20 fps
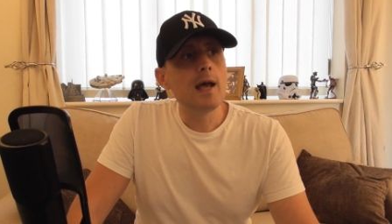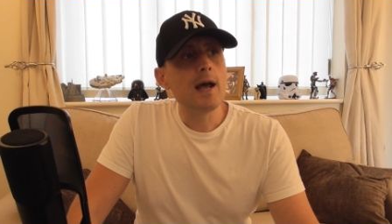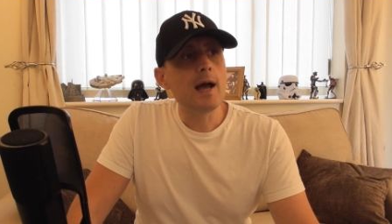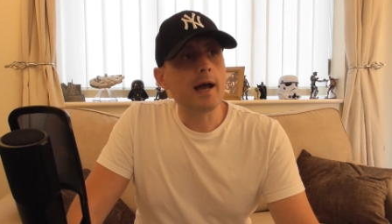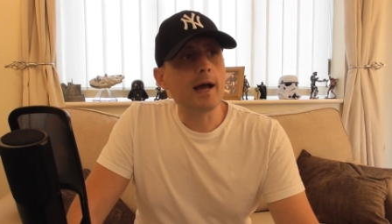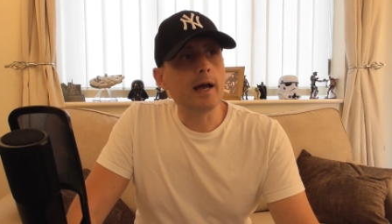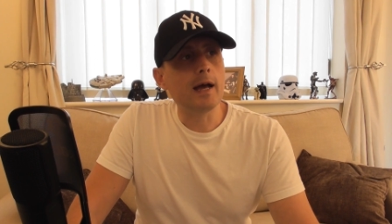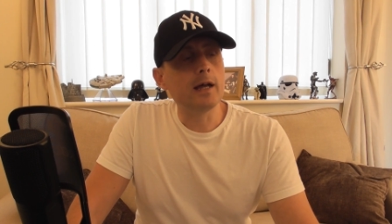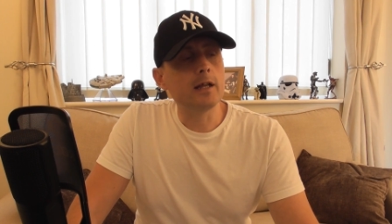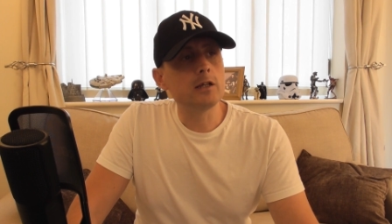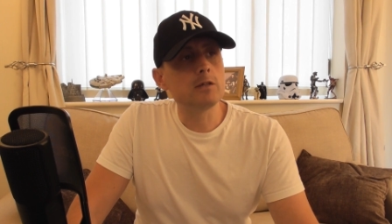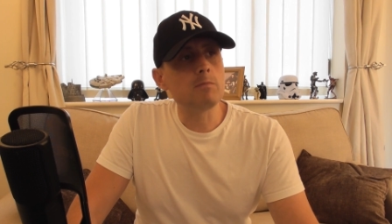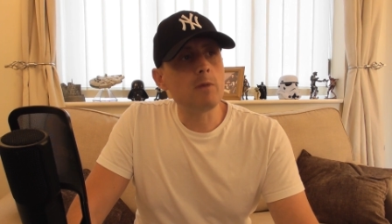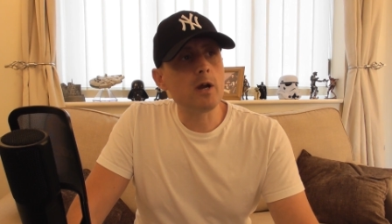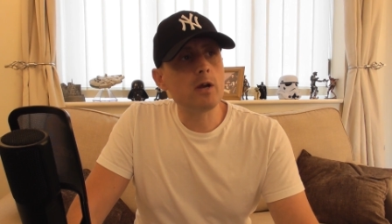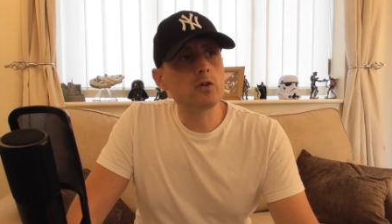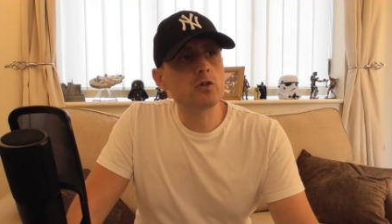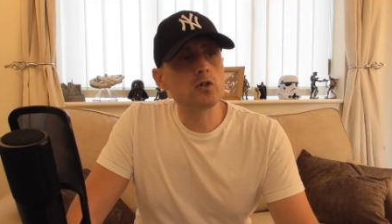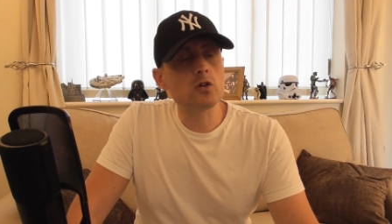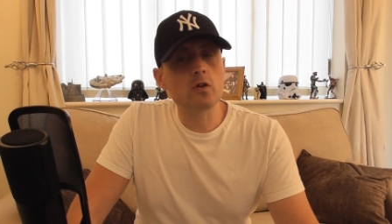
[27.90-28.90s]
And
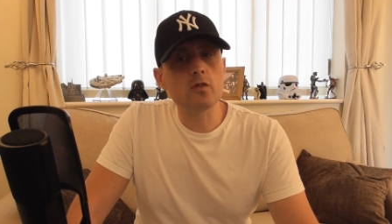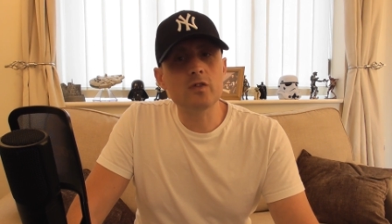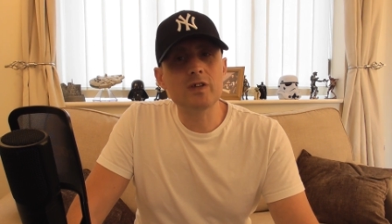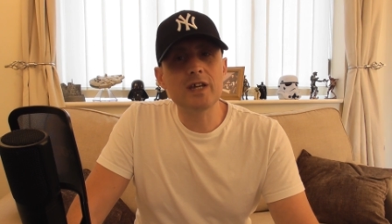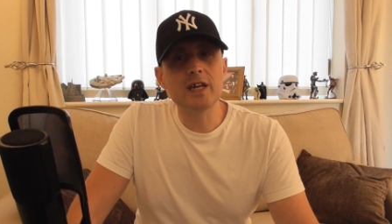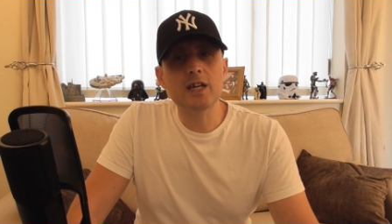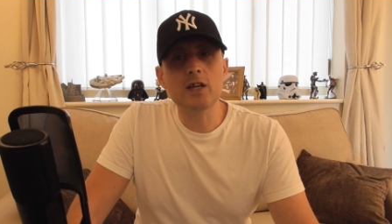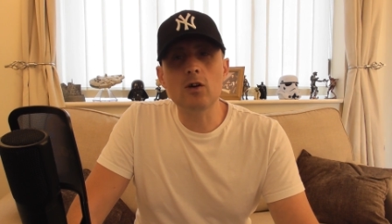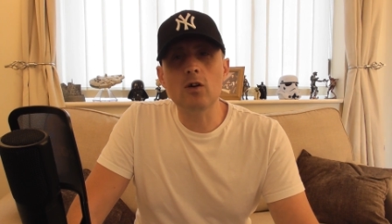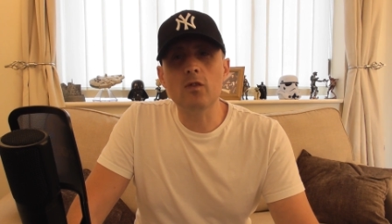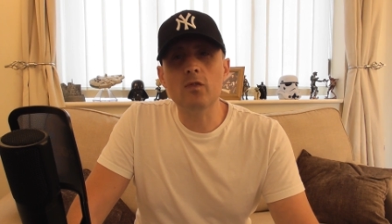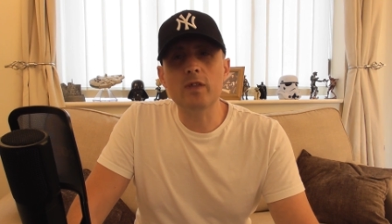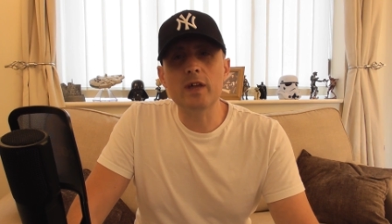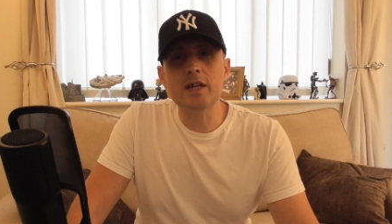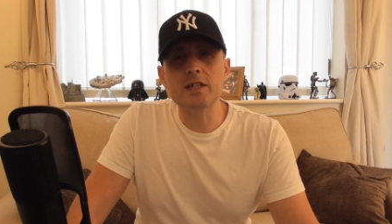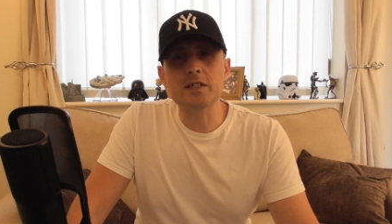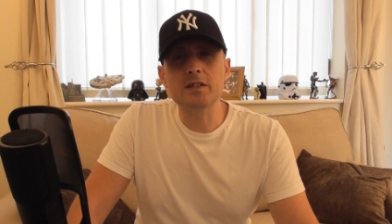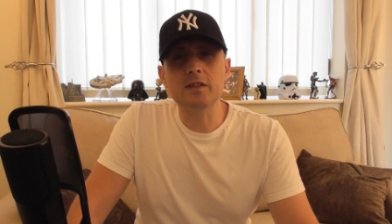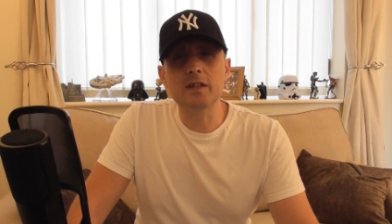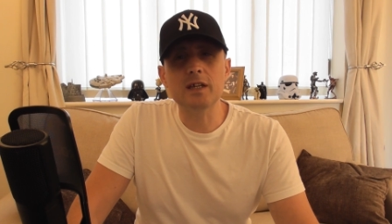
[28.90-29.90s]
Microsoft kick-off
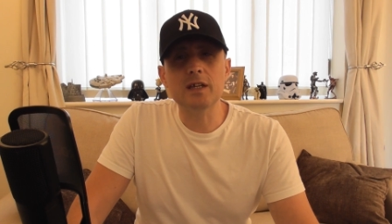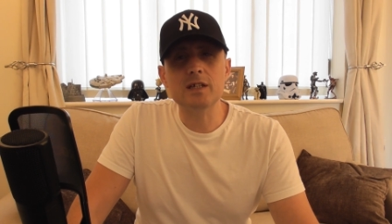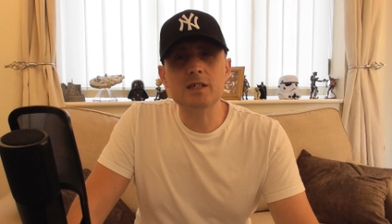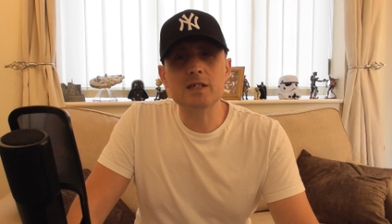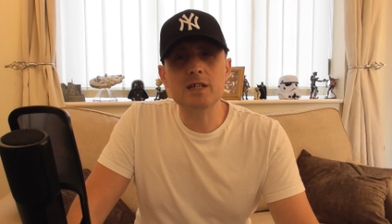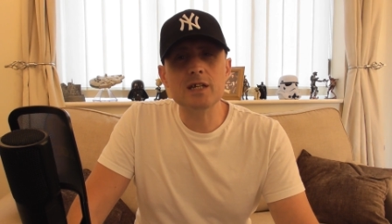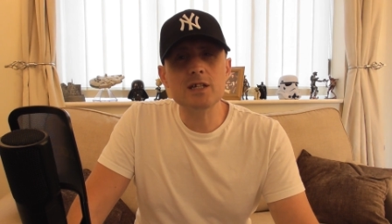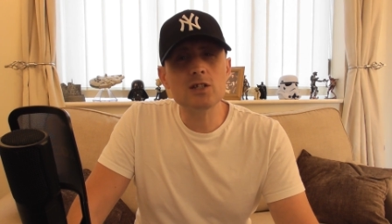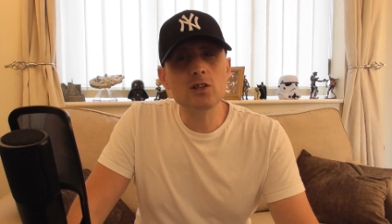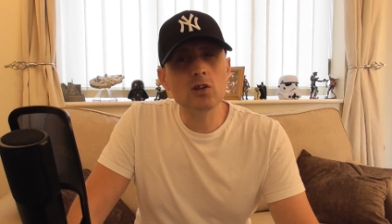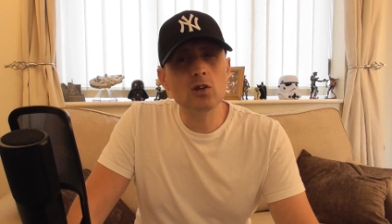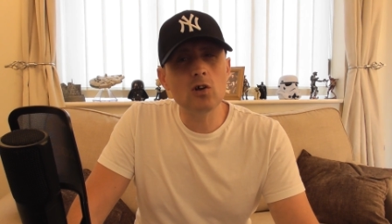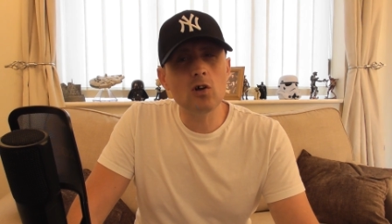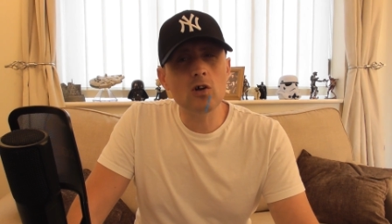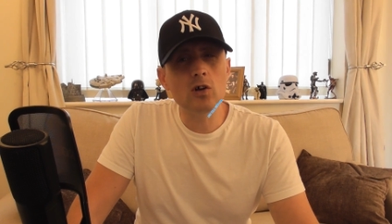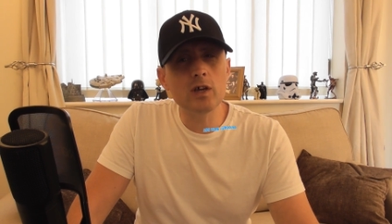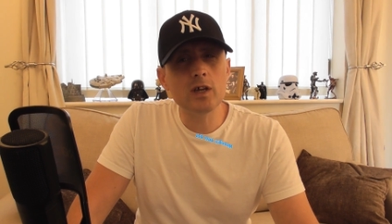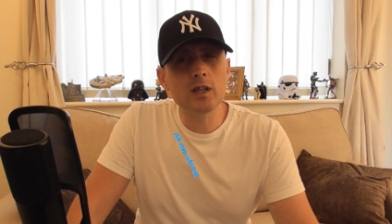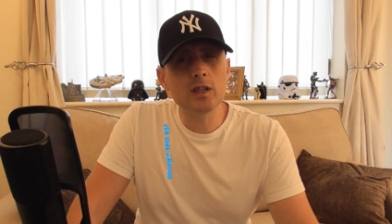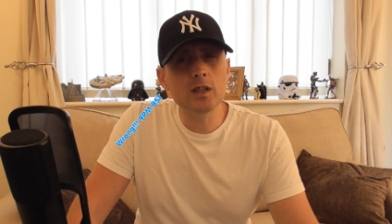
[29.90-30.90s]
theirs, I think, 6
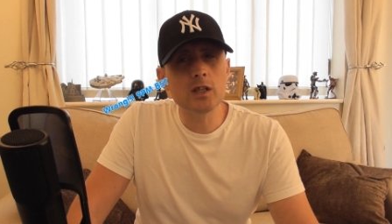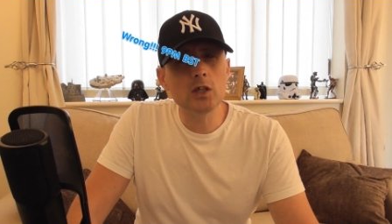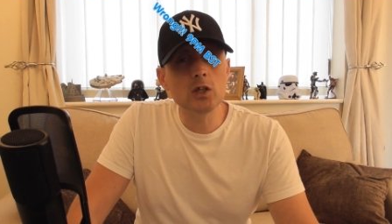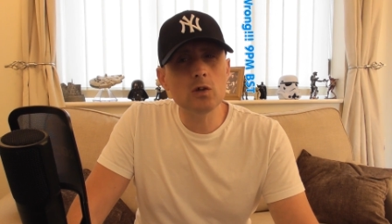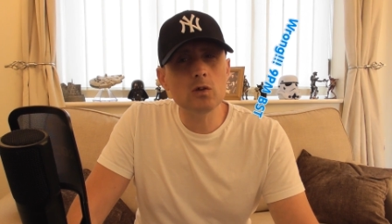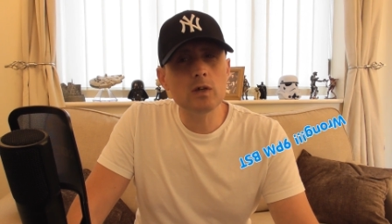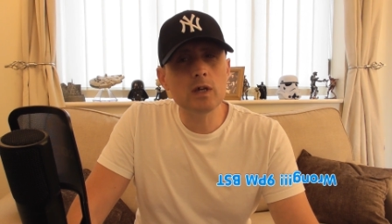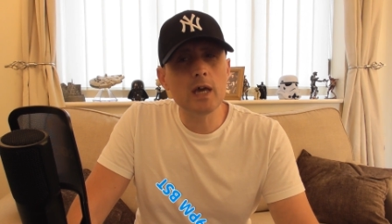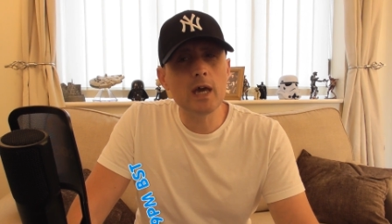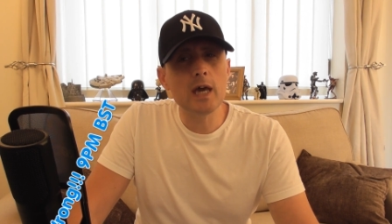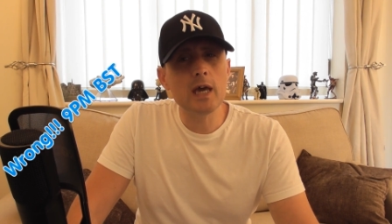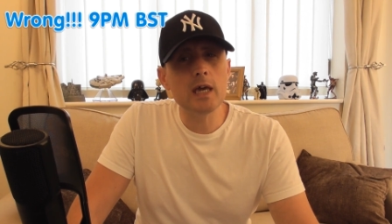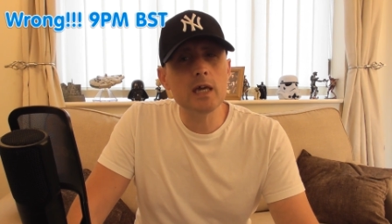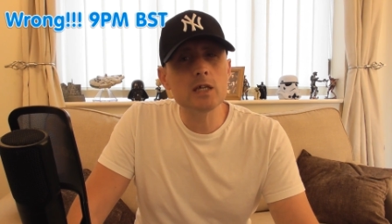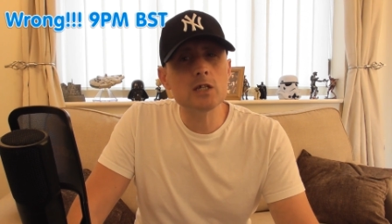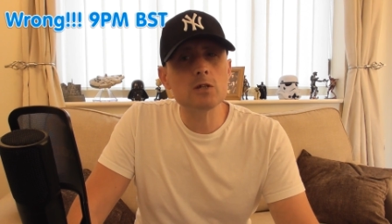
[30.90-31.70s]
o'clock in the UK,